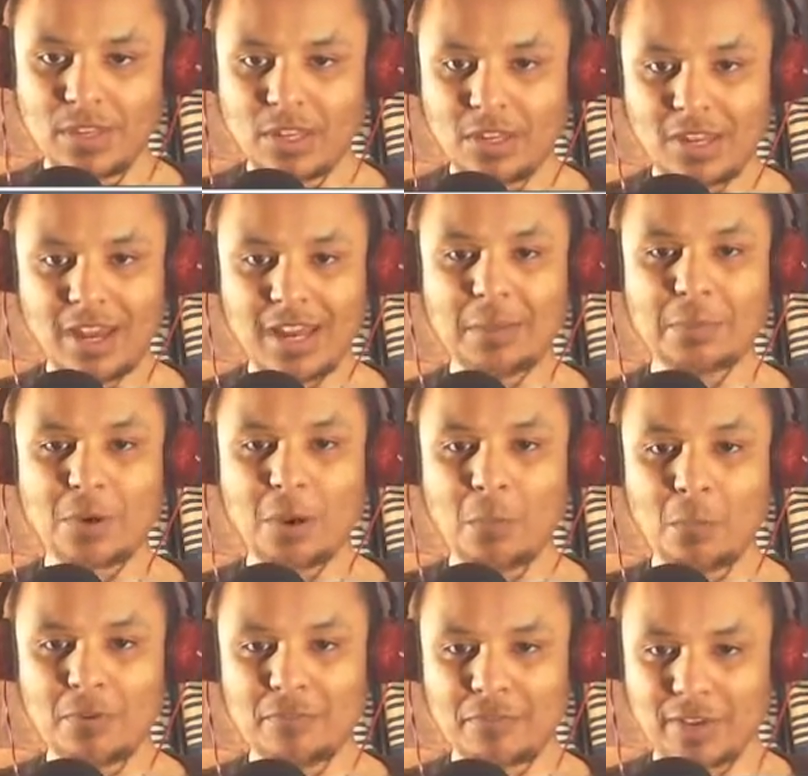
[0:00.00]
The only problem
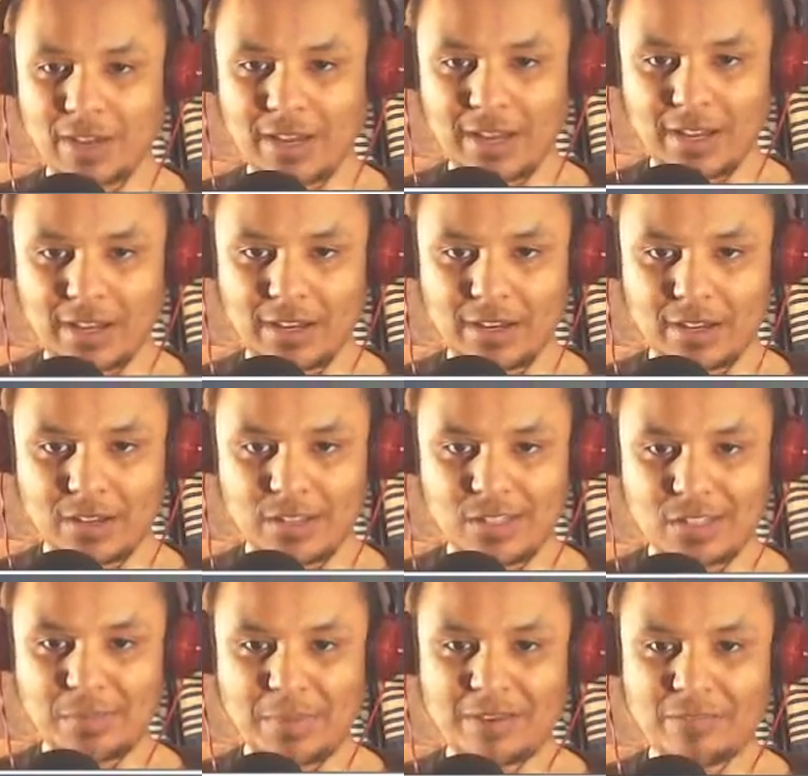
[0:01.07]
with
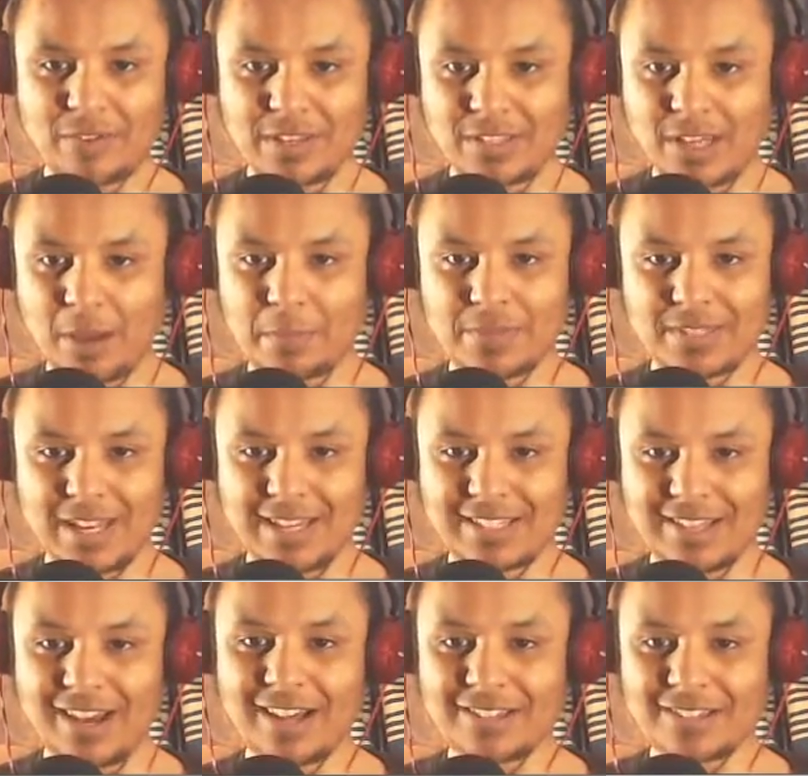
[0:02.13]
speeding things up is that it's
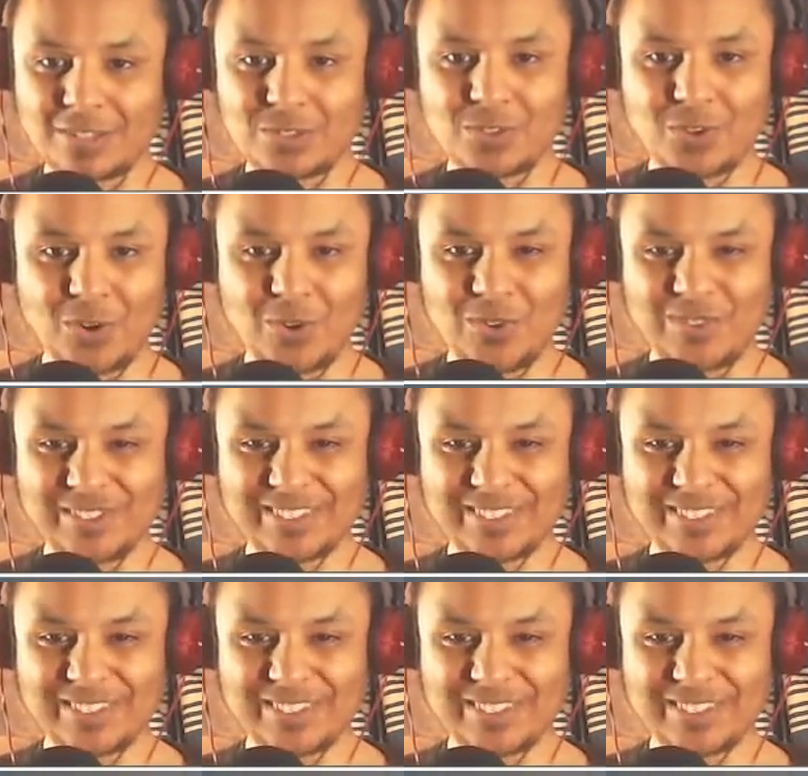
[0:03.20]
hard to control.